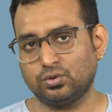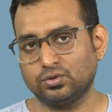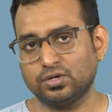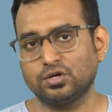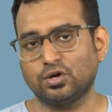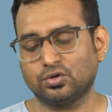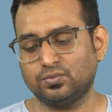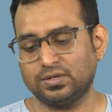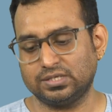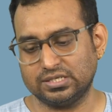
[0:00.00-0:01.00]
the colonial
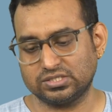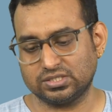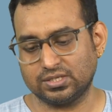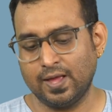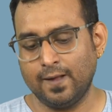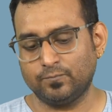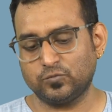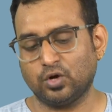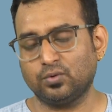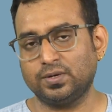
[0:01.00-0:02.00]
documentation,
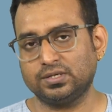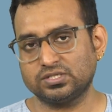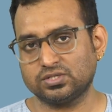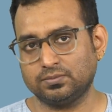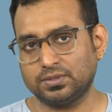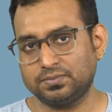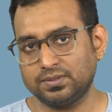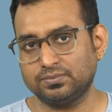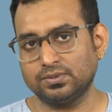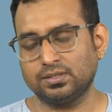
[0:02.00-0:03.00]
documentation of the
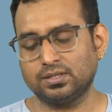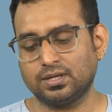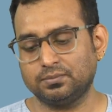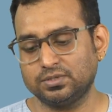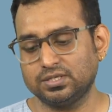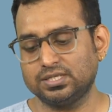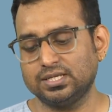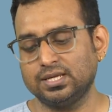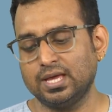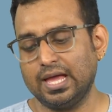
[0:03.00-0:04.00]
people,
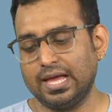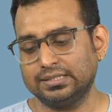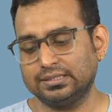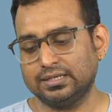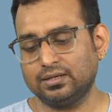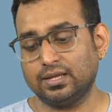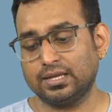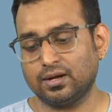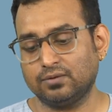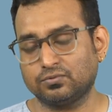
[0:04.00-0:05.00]
community and then
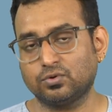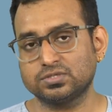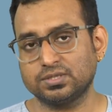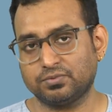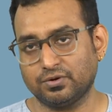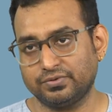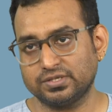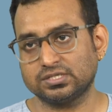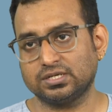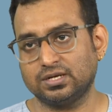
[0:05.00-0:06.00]
like of course the
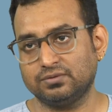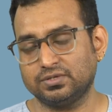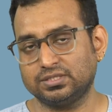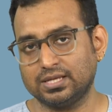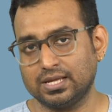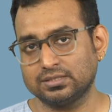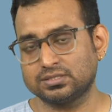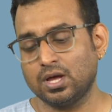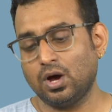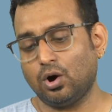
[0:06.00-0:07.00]
profession and everything
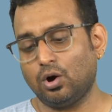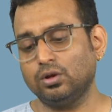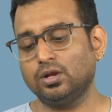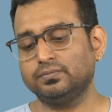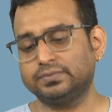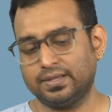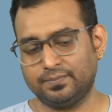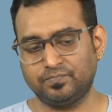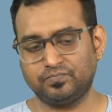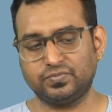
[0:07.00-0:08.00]
else, all of
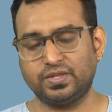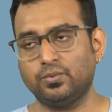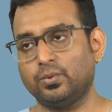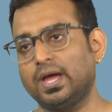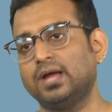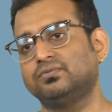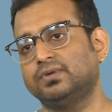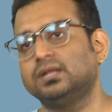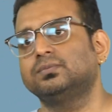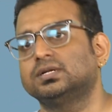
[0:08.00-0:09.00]
them they were
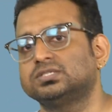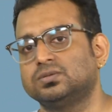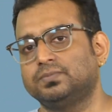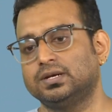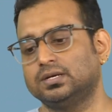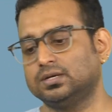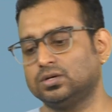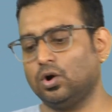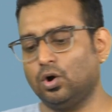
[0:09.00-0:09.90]
very much dependent